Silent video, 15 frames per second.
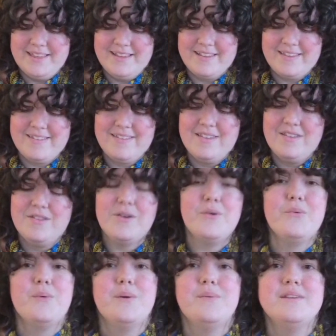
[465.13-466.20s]
this, so
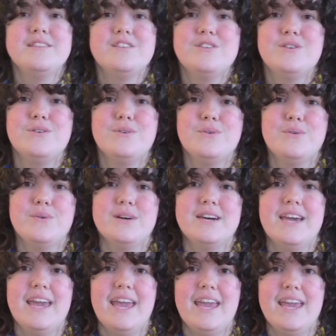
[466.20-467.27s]
we went to
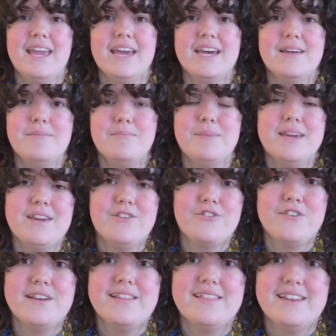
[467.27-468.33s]
a meet and
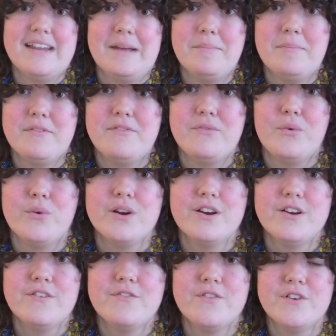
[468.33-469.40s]
greet the night
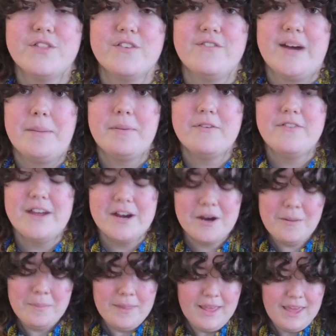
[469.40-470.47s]
before for the fiber
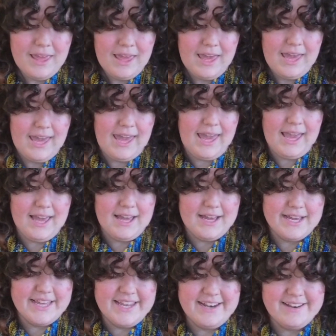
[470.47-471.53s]
fair,
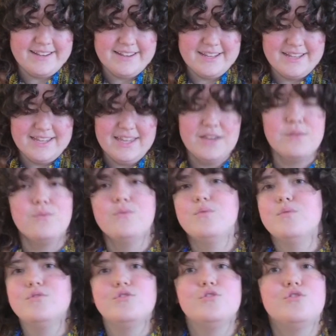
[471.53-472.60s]
and
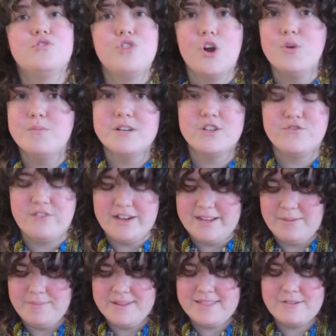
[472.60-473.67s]
so much
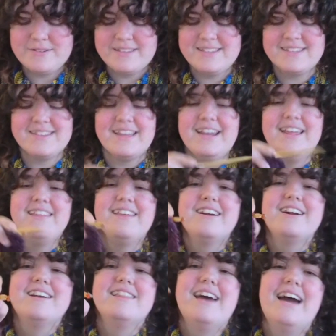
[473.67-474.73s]
fun. But there was this lady
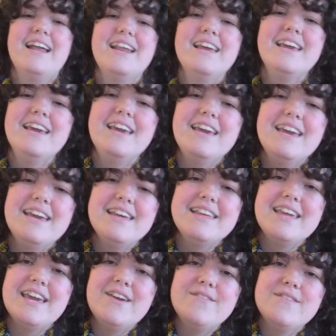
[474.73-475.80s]
there that
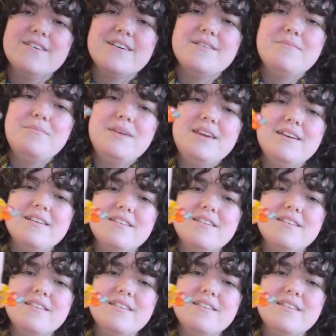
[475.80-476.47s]
gave me